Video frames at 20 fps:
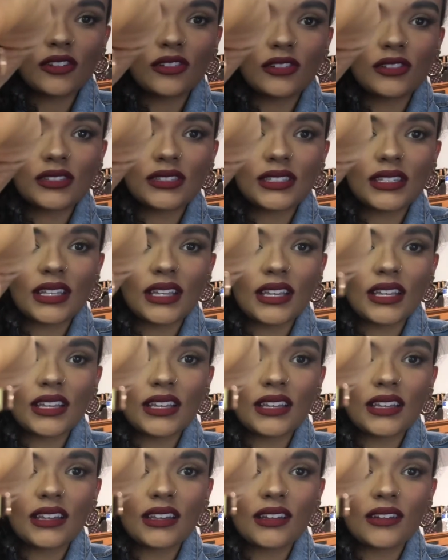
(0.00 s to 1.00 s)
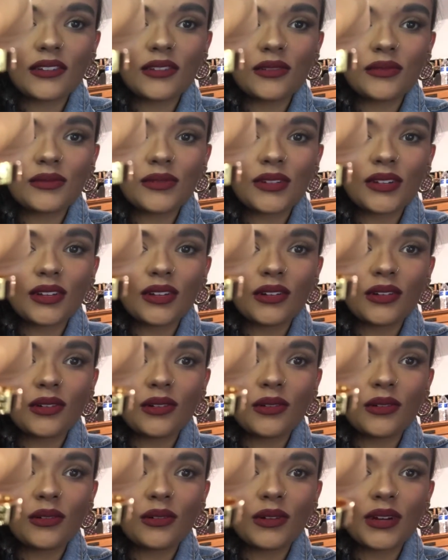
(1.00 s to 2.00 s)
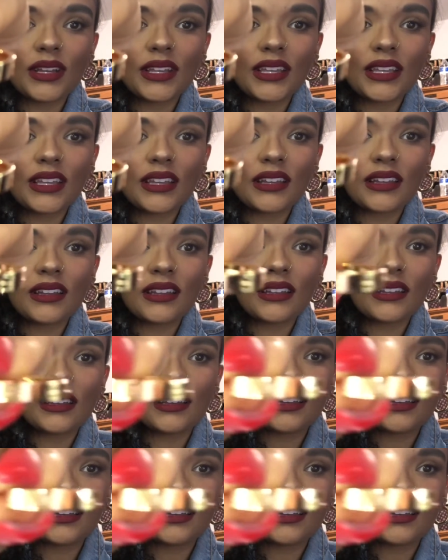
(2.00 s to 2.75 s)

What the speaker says: looks like. Oh no, I can't